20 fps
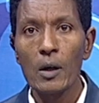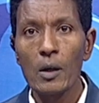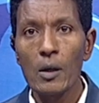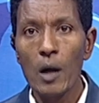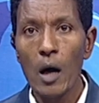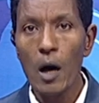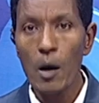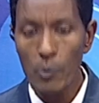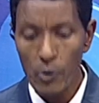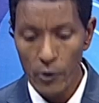
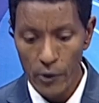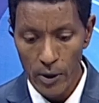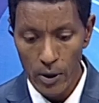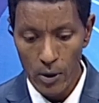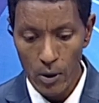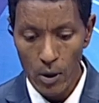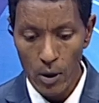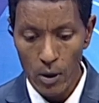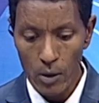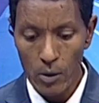Now moving
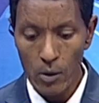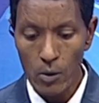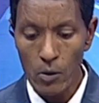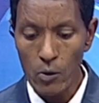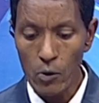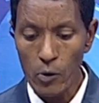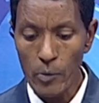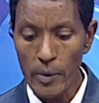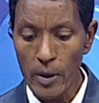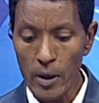on,
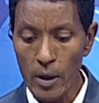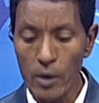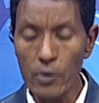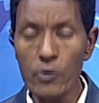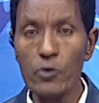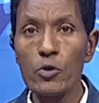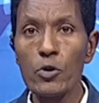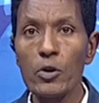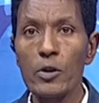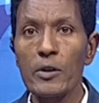Oromia
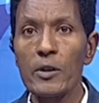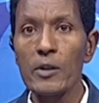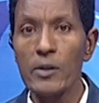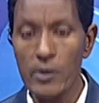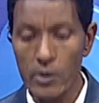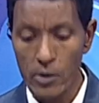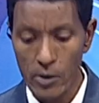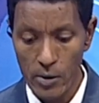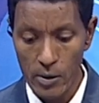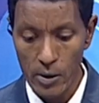
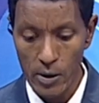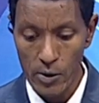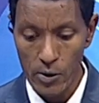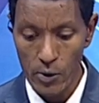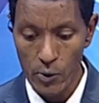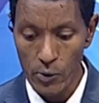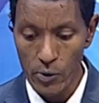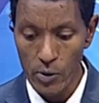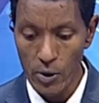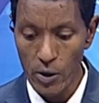Journalists
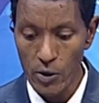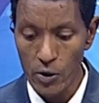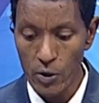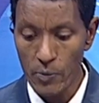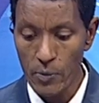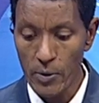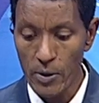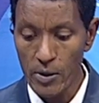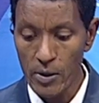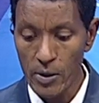Association
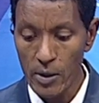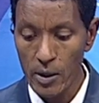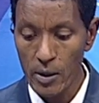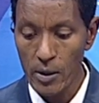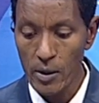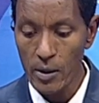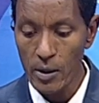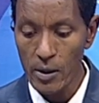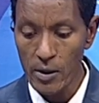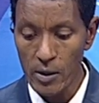
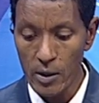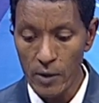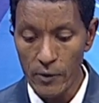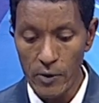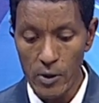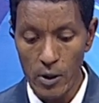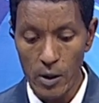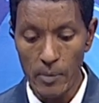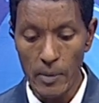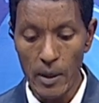President Nazif
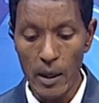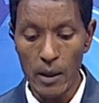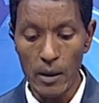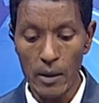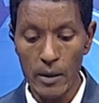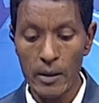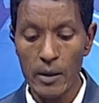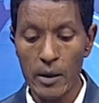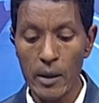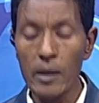Jamal
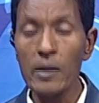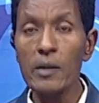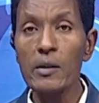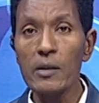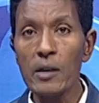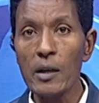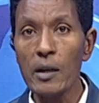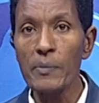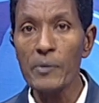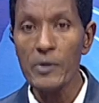
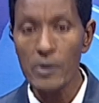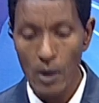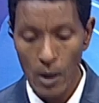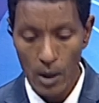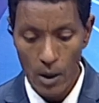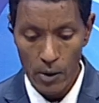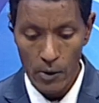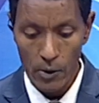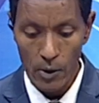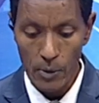condemns
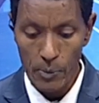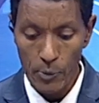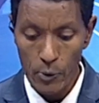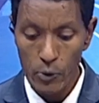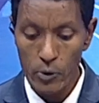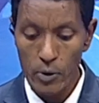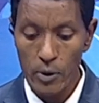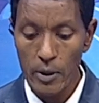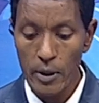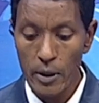the
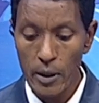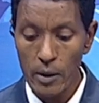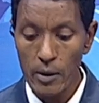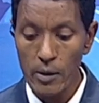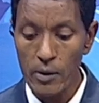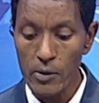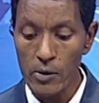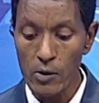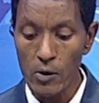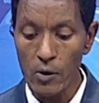brutal
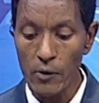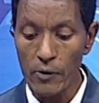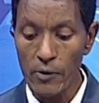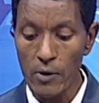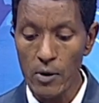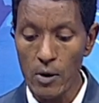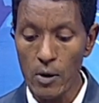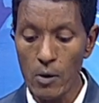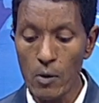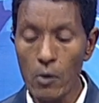killings of
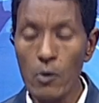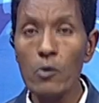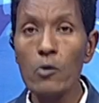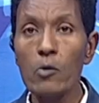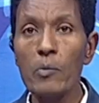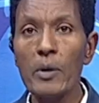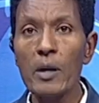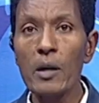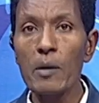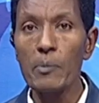the
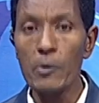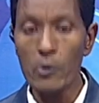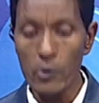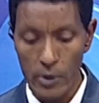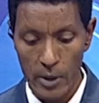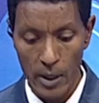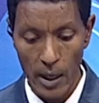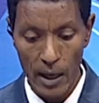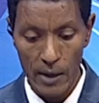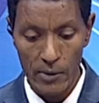Oromia
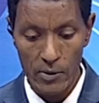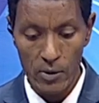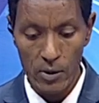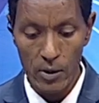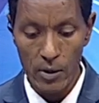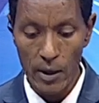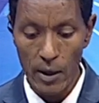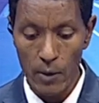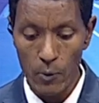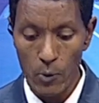Broadcasting
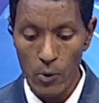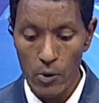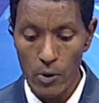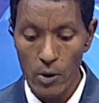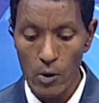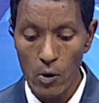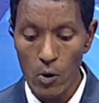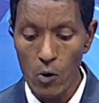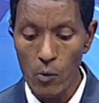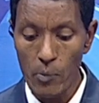
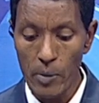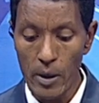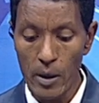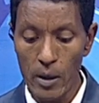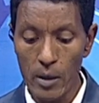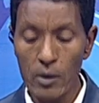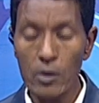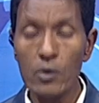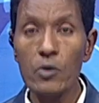Network OBN